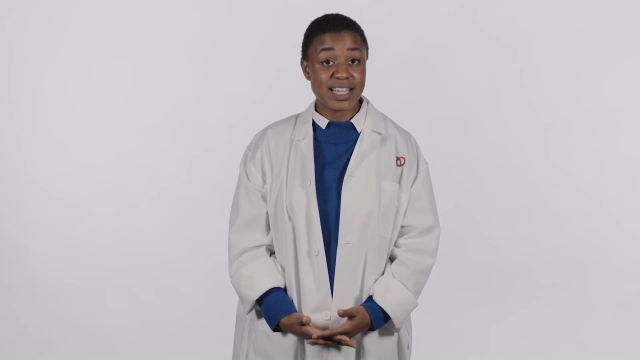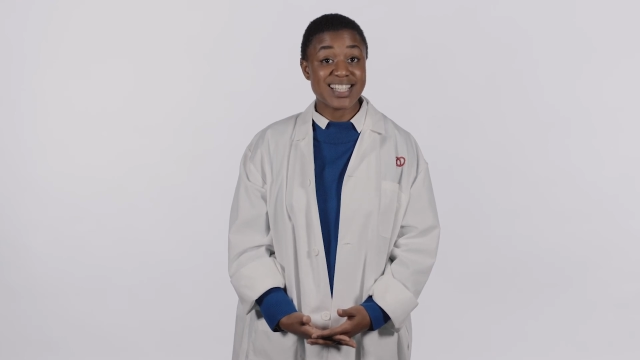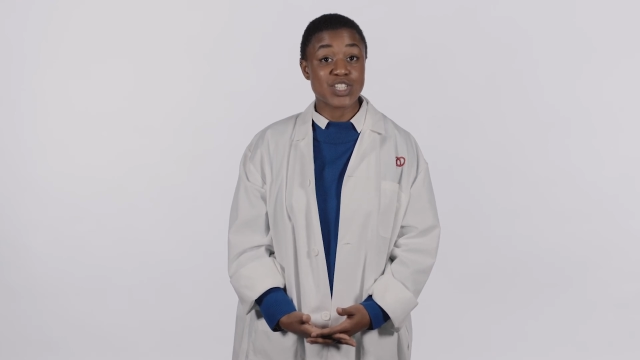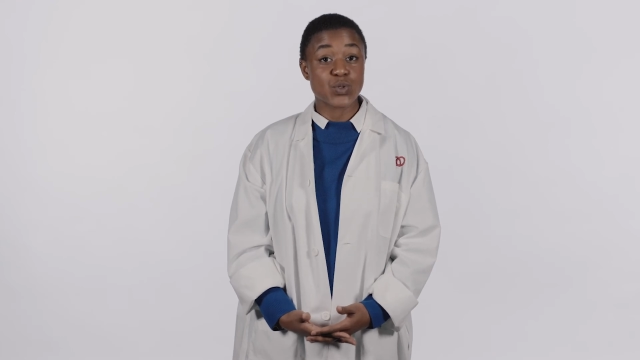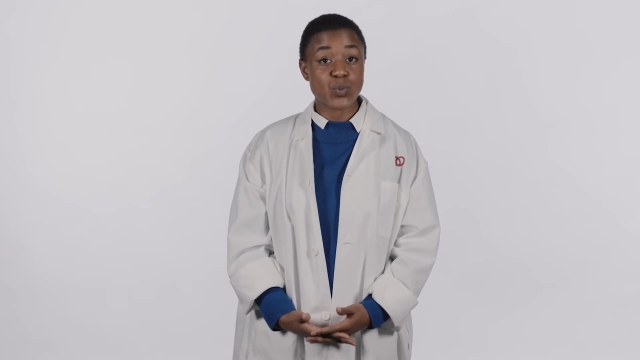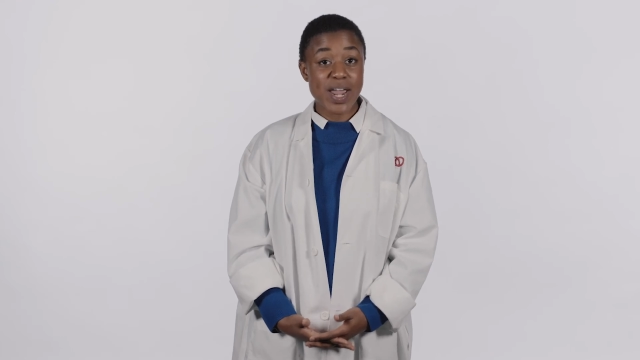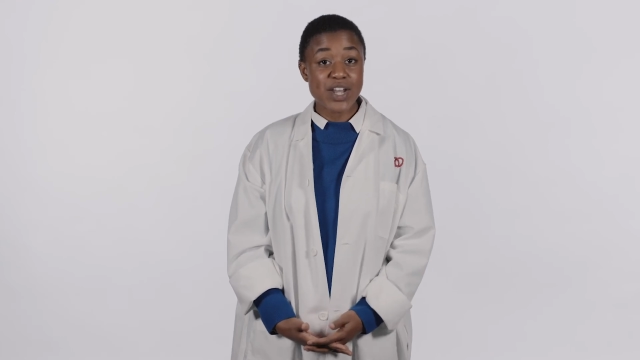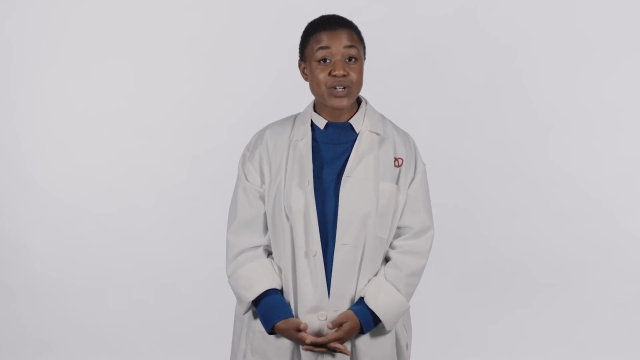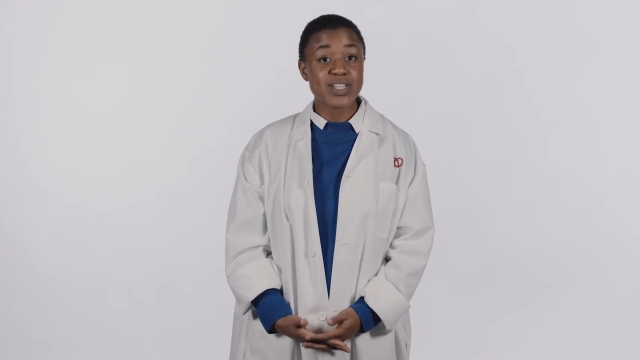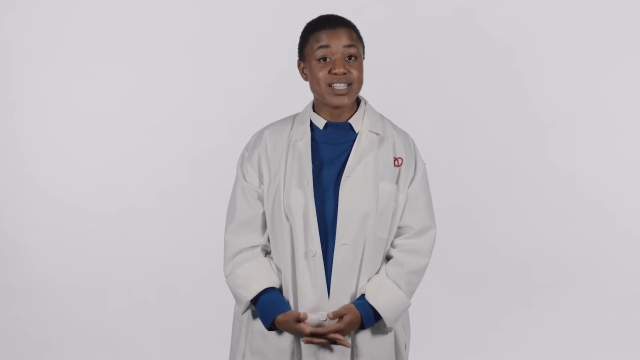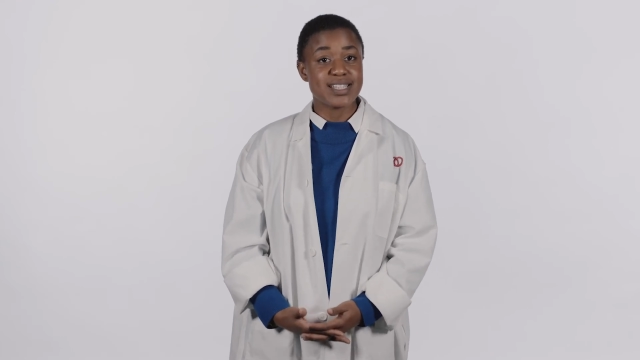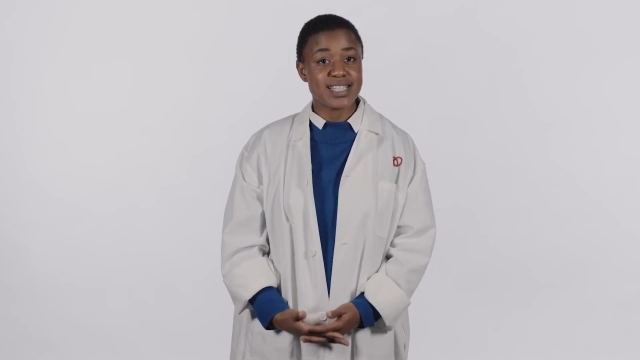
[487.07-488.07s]
is
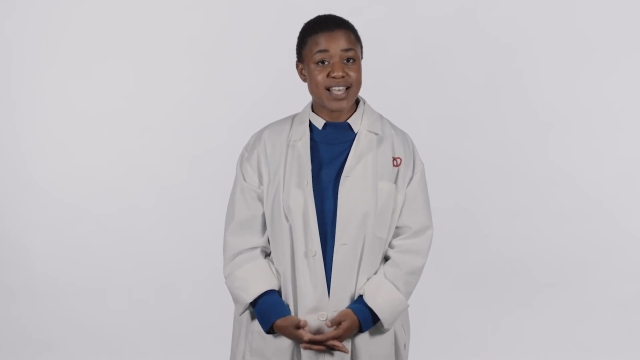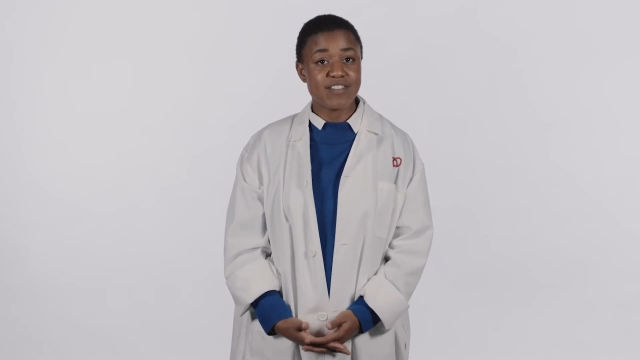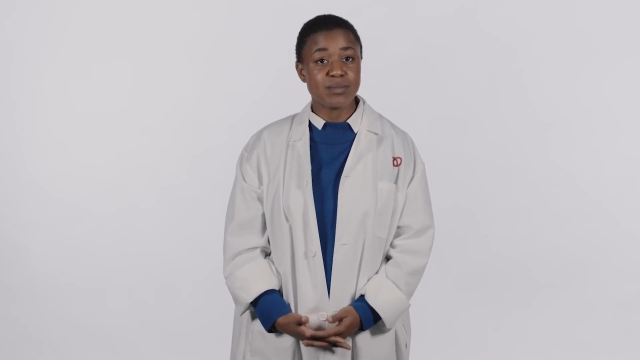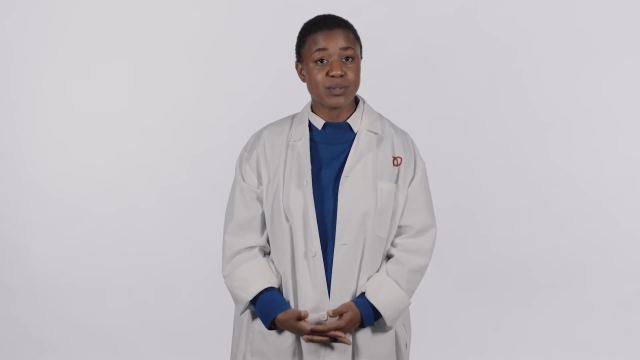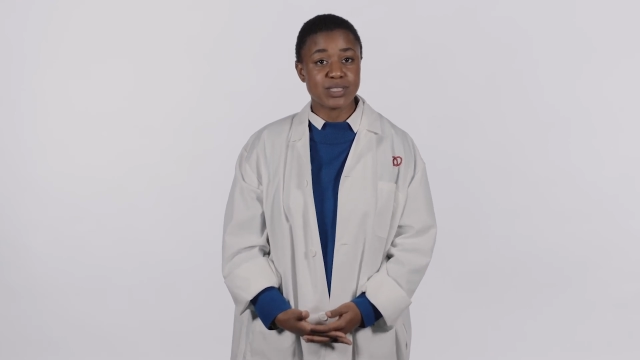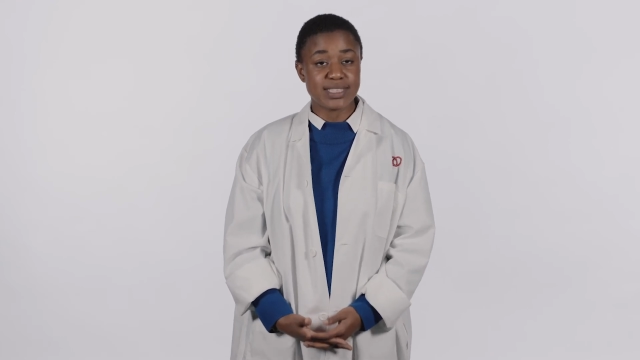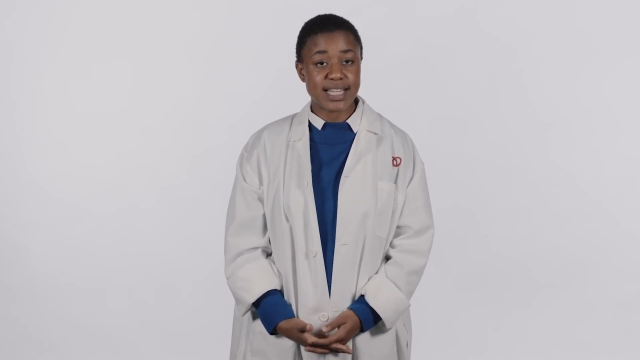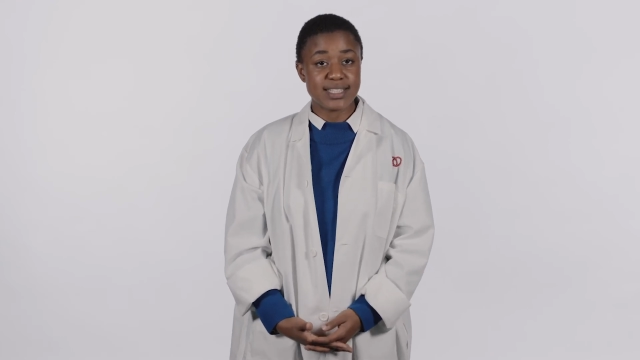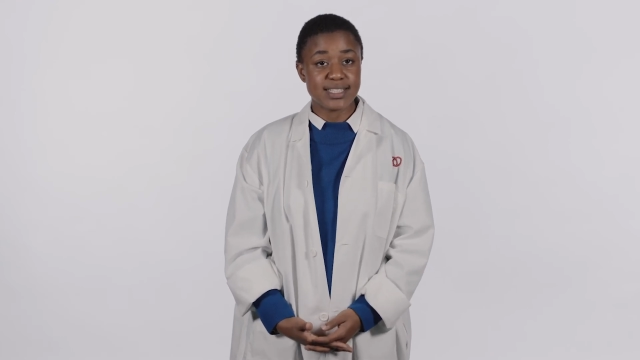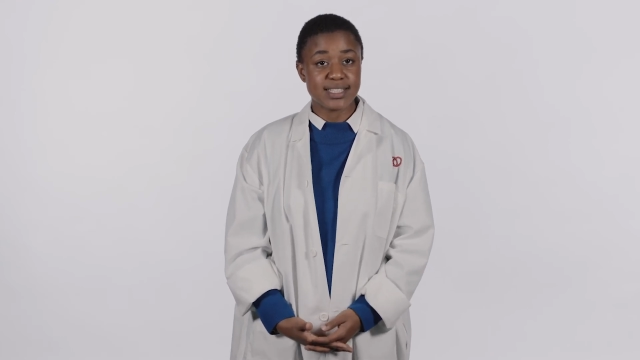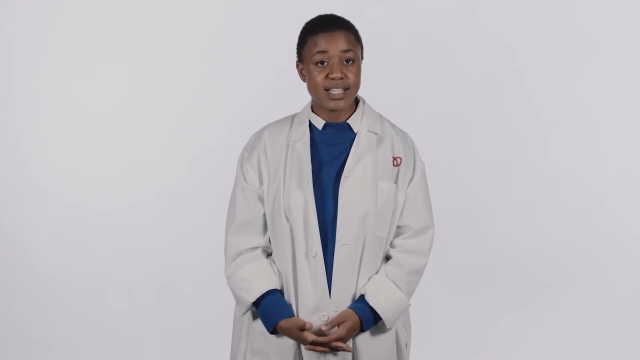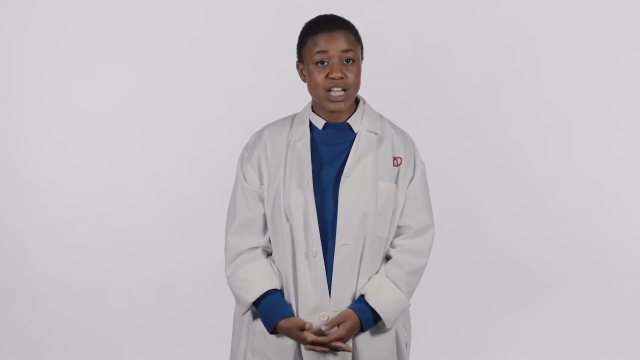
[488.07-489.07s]
greater than
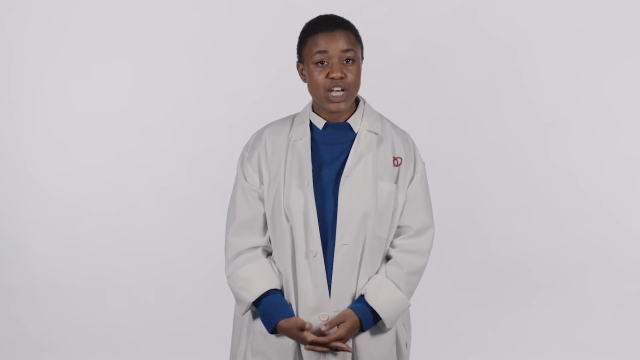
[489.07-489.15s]
7%,